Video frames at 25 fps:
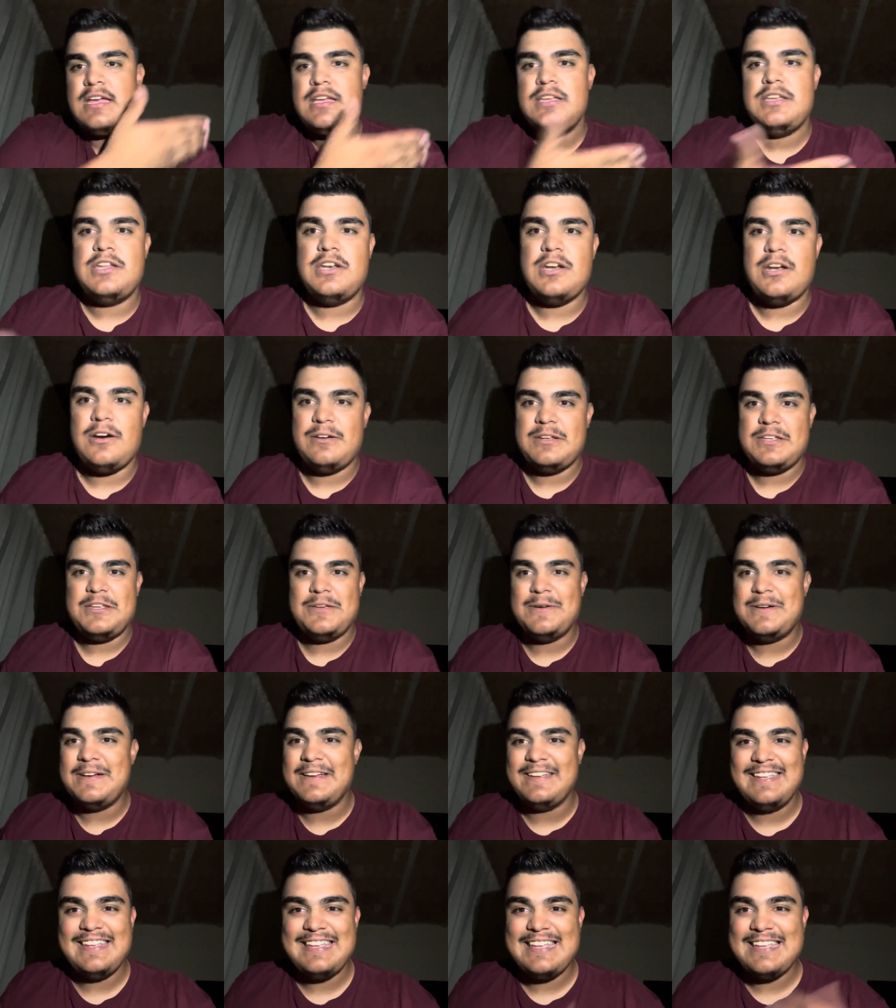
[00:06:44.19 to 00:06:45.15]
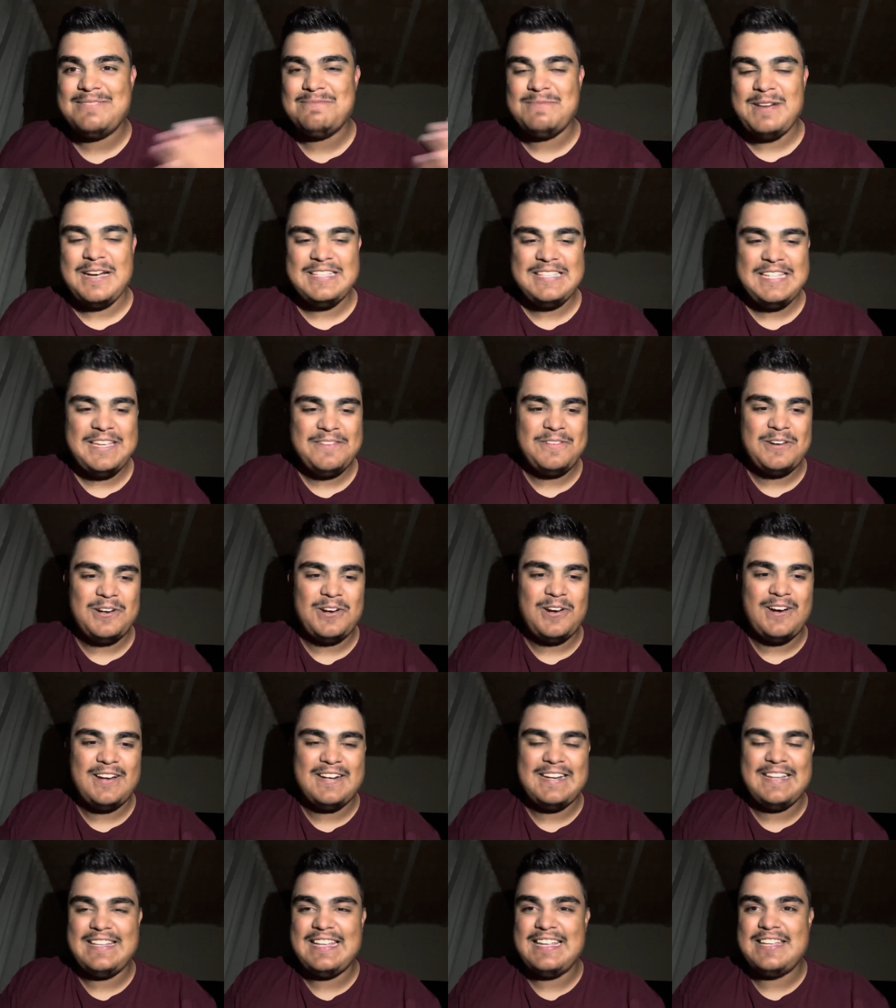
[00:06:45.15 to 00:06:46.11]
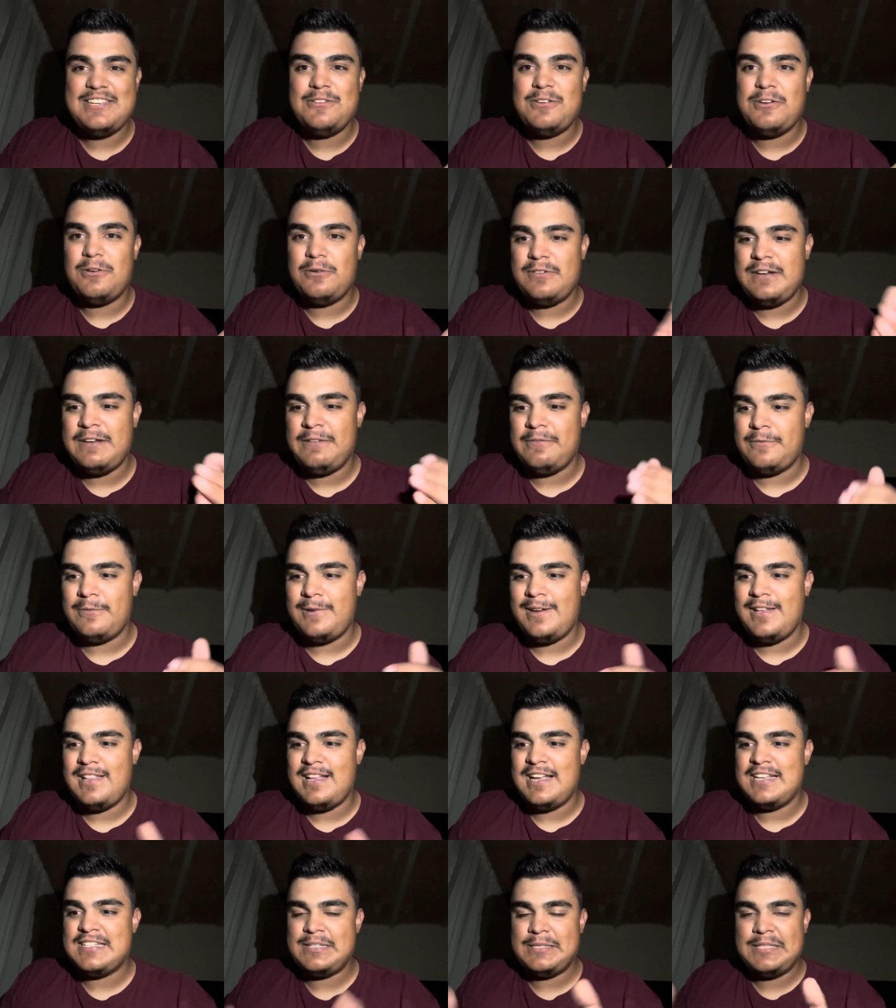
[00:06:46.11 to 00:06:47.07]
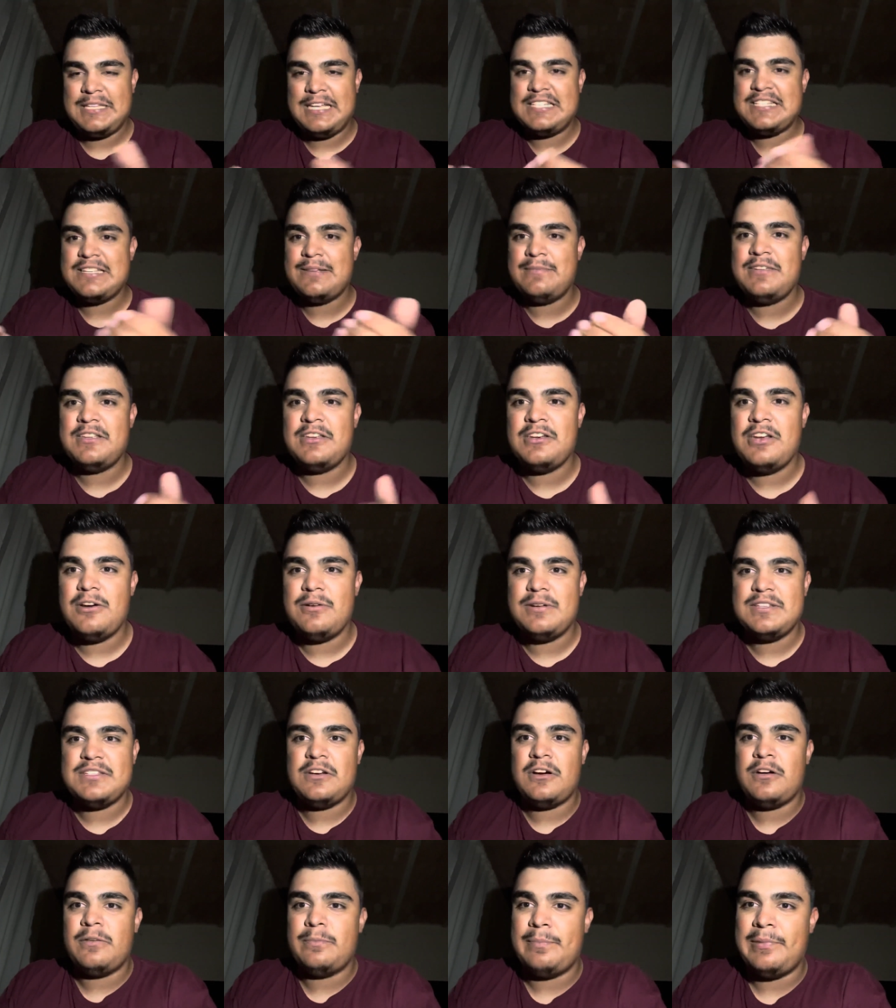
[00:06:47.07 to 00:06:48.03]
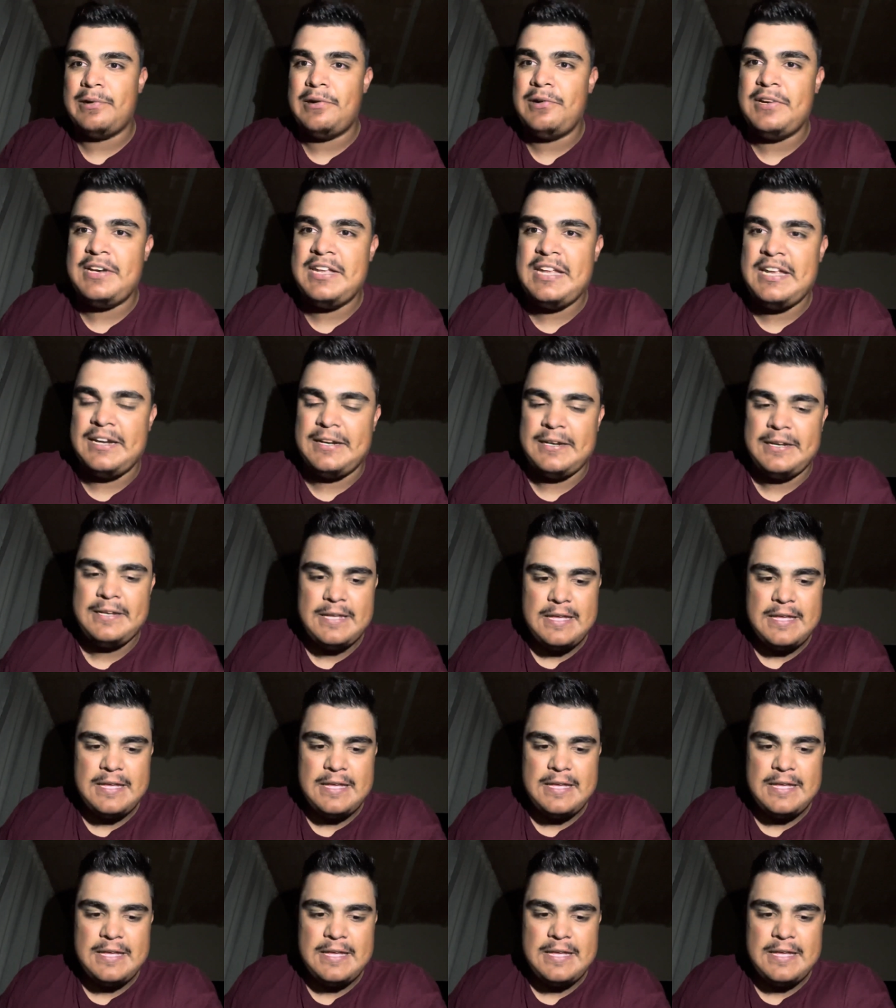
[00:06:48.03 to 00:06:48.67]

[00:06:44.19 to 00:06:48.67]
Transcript: you know, you might leave it on and then you don't even realize, and the next time you know, it's all burned in.